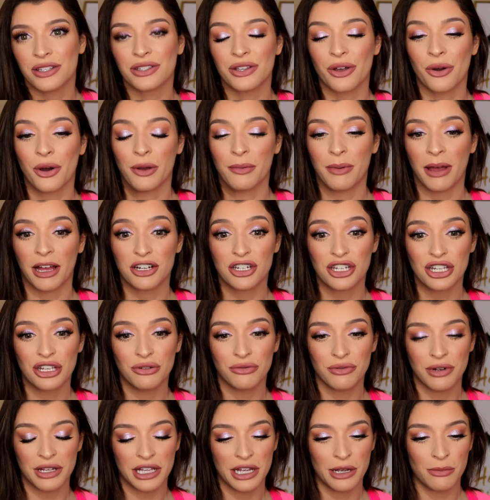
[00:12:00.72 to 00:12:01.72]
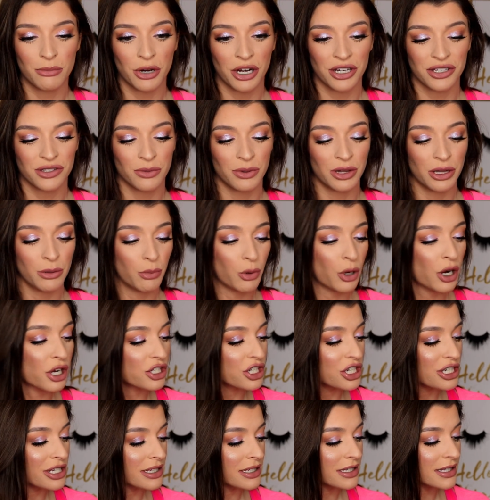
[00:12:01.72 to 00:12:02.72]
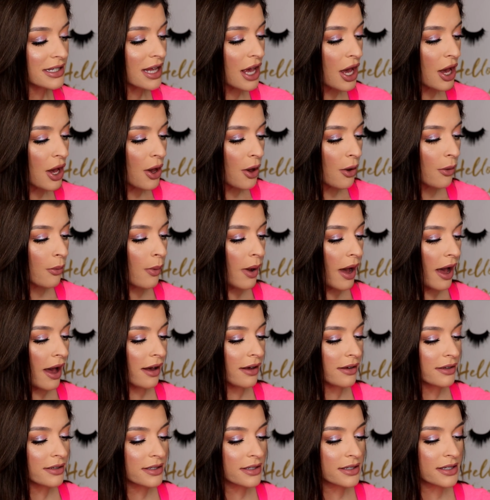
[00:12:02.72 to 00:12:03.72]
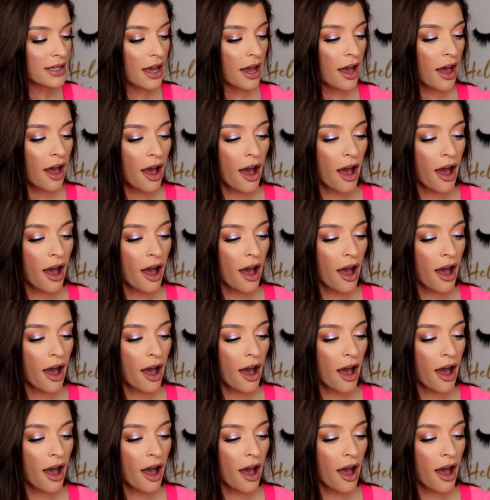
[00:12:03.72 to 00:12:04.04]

So I'm actually really impressed with the brushes. What else?